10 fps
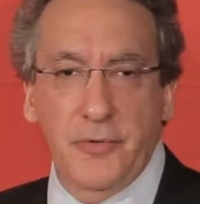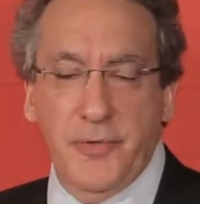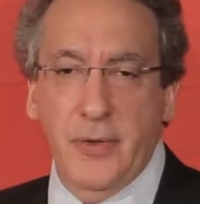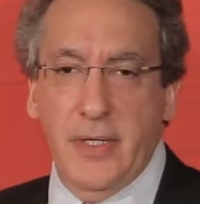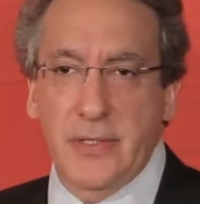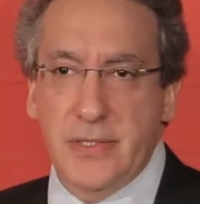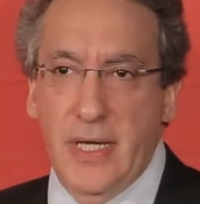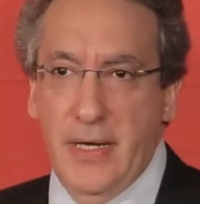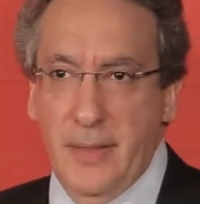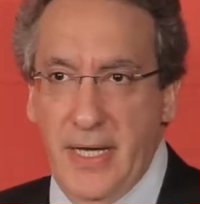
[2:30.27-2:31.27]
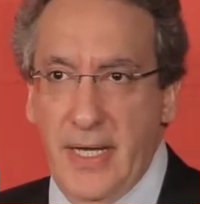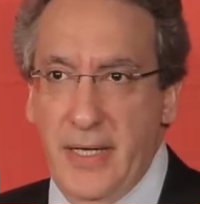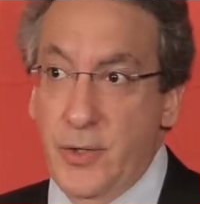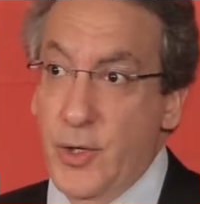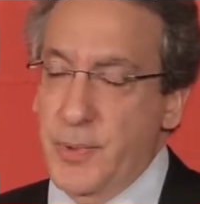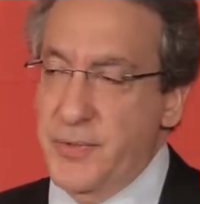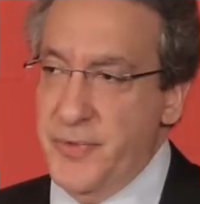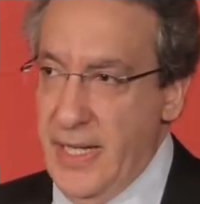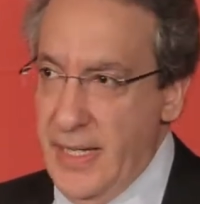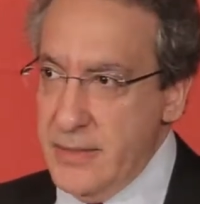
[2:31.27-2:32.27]
focused on M&A, corporate
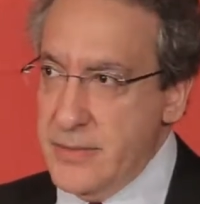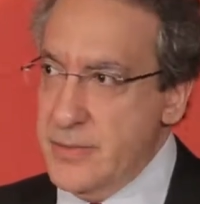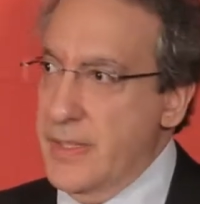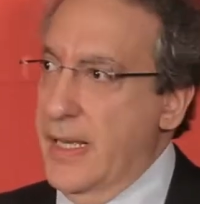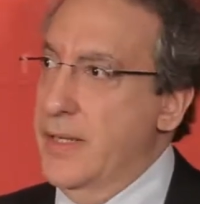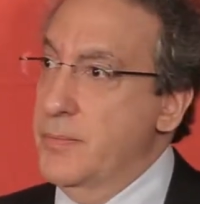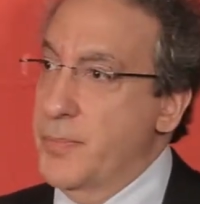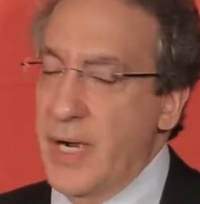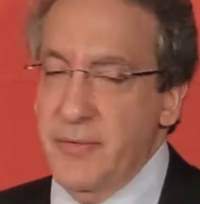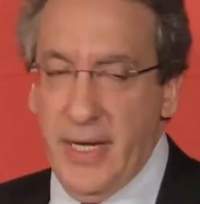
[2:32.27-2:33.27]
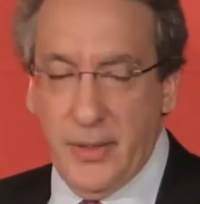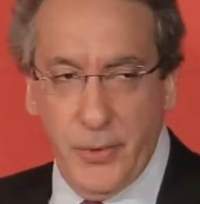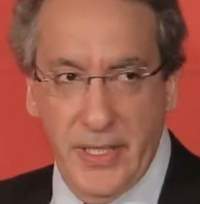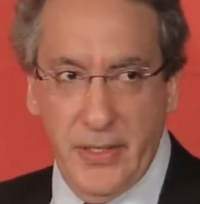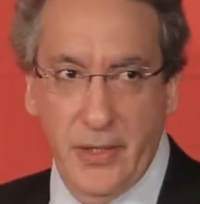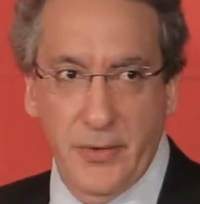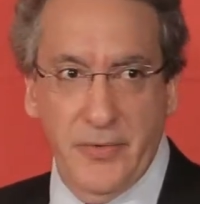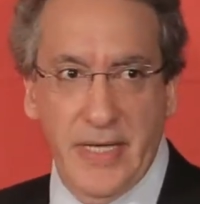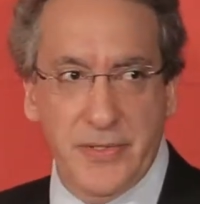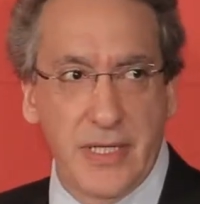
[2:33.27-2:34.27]
finance, and private equity
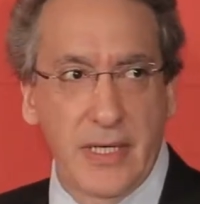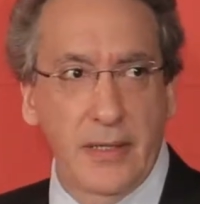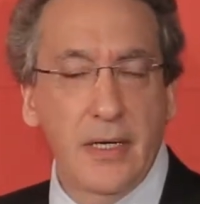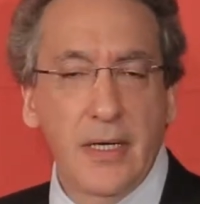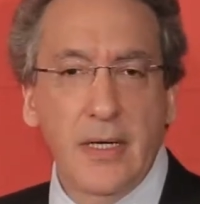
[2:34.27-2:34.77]
co-investing,